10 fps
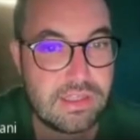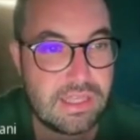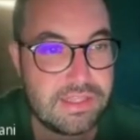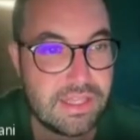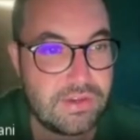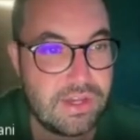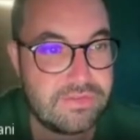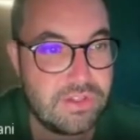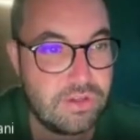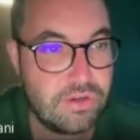And then you have
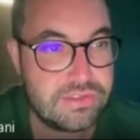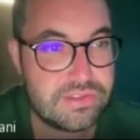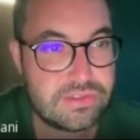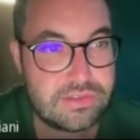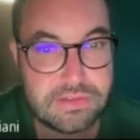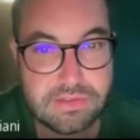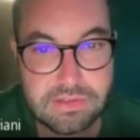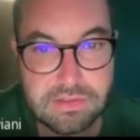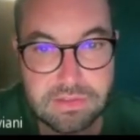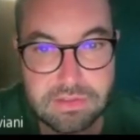the notes
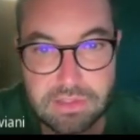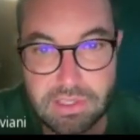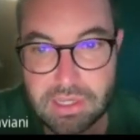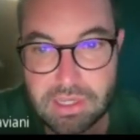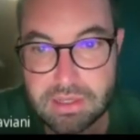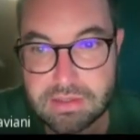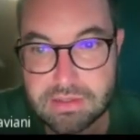here.